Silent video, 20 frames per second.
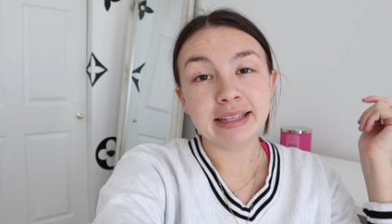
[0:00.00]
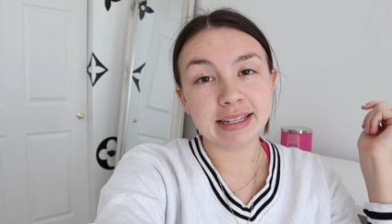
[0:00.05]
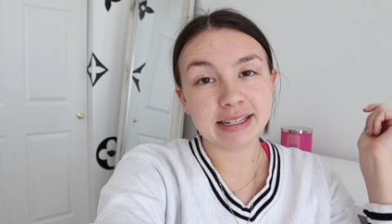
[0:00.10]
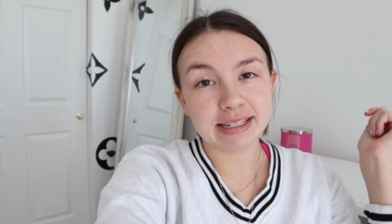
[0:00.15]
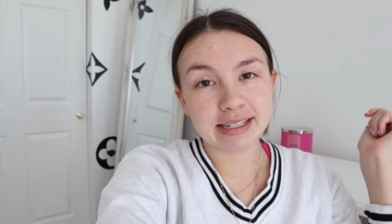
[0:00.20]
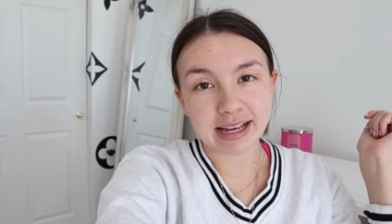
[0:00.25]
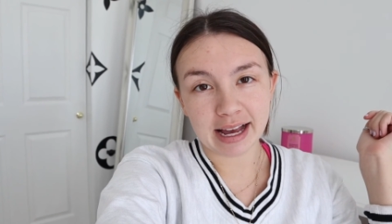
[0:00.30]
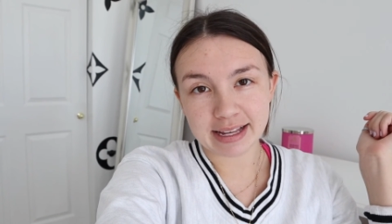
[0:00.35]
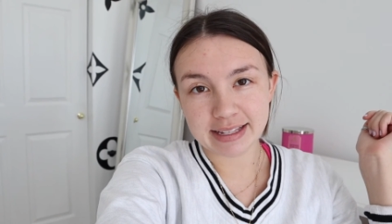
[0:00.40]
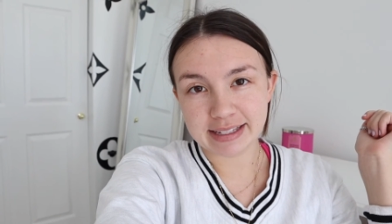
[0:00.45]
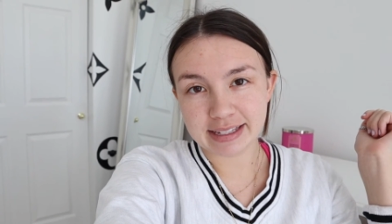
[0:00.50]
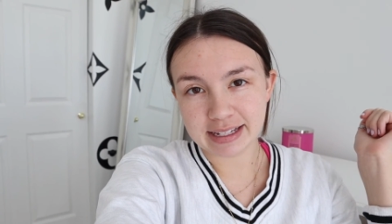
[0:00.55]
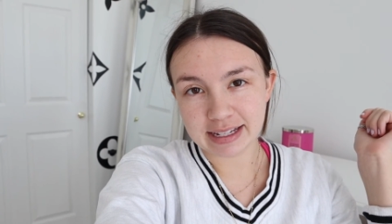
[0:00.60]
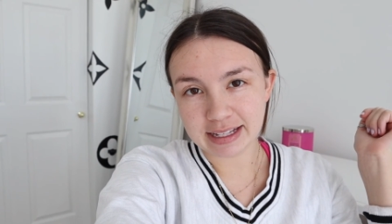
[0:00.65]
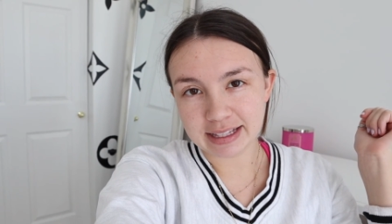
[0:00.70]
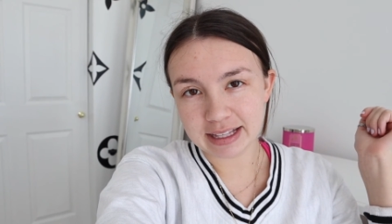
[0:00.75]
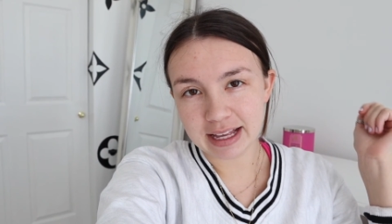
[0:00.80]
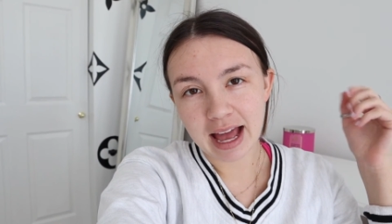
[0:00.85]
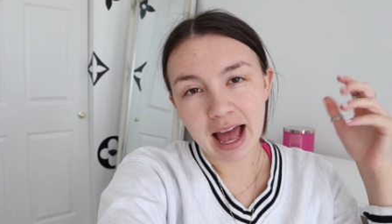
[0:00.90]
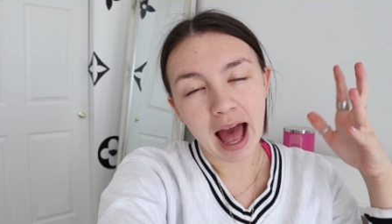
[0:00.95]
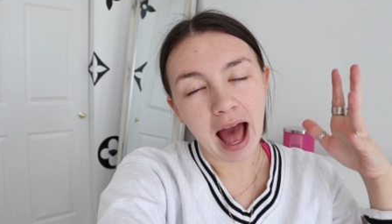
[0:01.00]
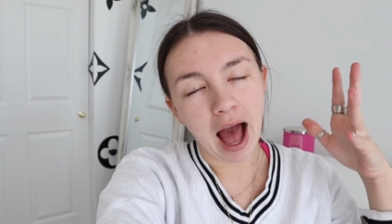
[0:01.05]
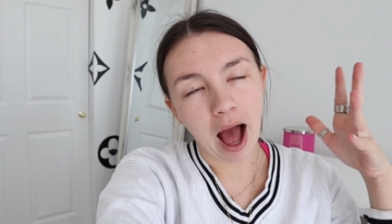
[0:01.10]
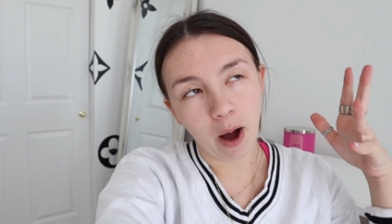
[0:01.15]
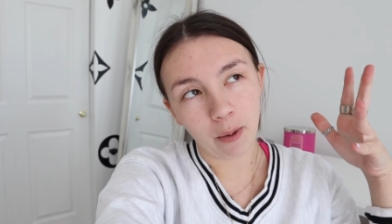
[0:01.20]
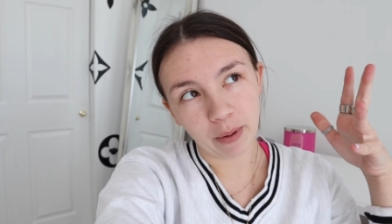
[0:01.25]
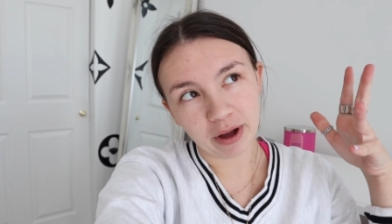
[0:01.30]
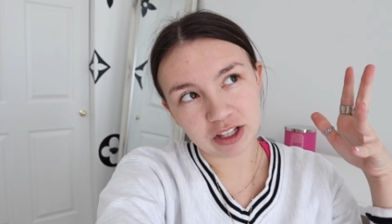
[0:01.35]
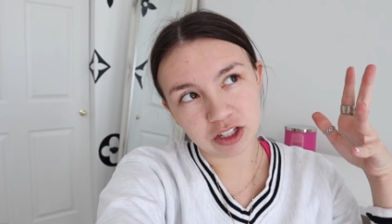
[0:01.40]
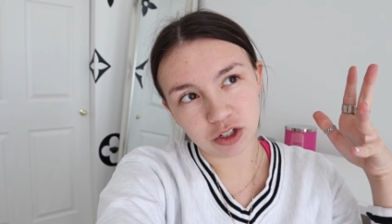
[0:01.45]
discussing
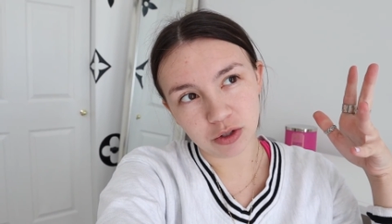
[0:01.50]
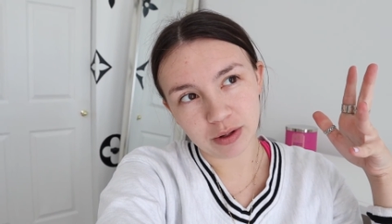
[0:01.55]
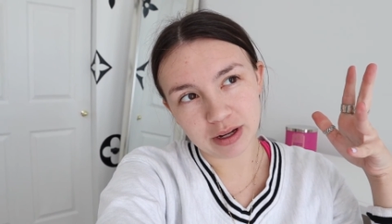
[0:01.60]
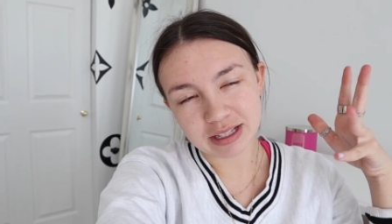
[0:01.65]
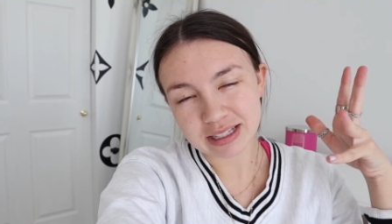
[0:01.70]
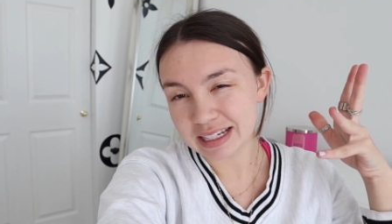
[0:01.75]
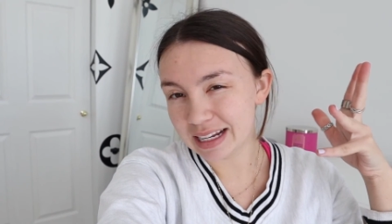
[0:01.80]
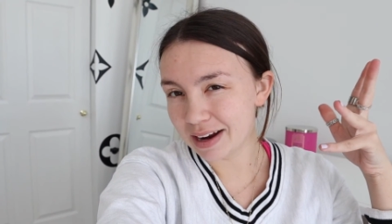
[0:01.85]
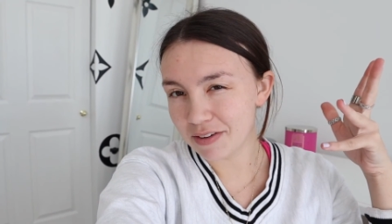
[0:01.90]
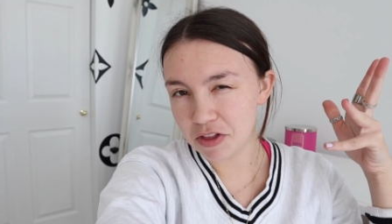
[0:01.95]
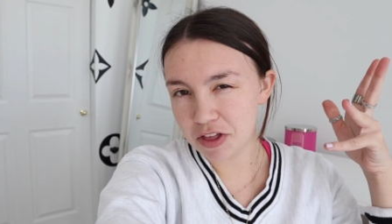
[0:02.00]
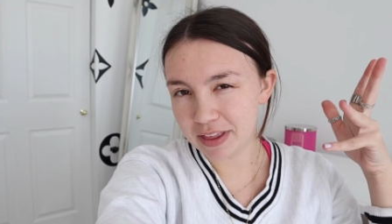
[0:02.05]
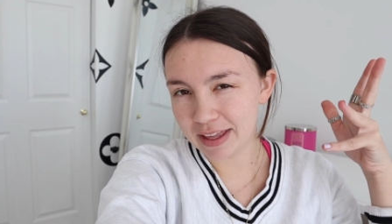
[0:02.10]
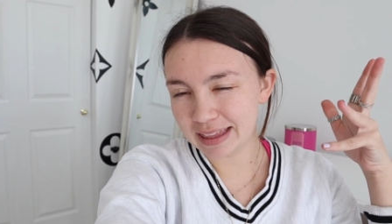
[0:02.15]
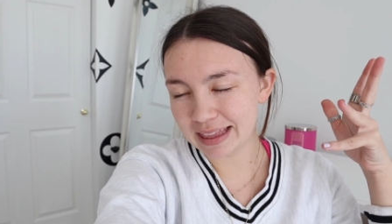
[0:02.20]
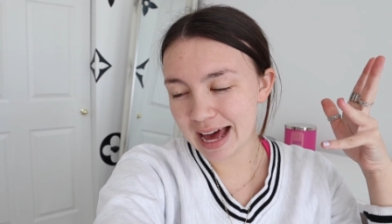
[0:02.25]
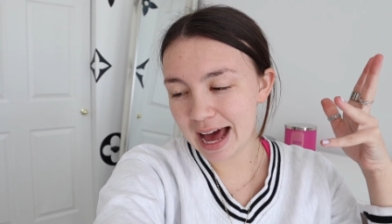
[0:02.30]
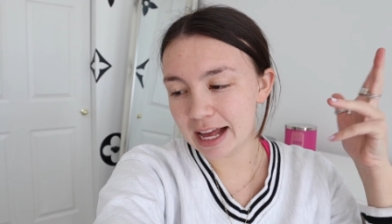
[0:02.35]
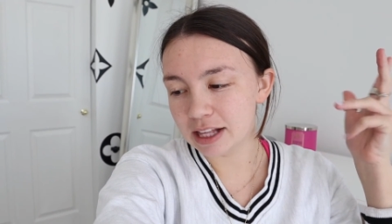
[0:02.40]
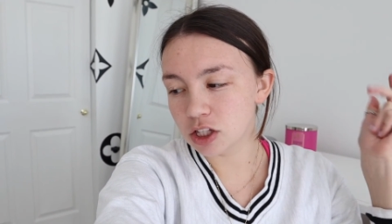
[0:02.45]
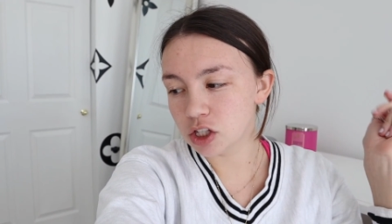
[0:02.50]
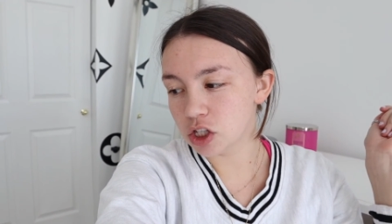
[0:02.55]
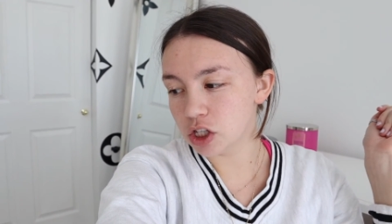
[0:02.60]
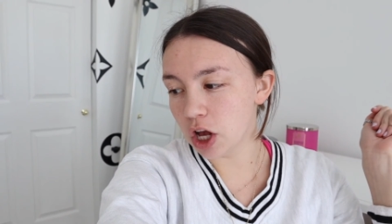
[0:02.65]
how I do it and everything like that.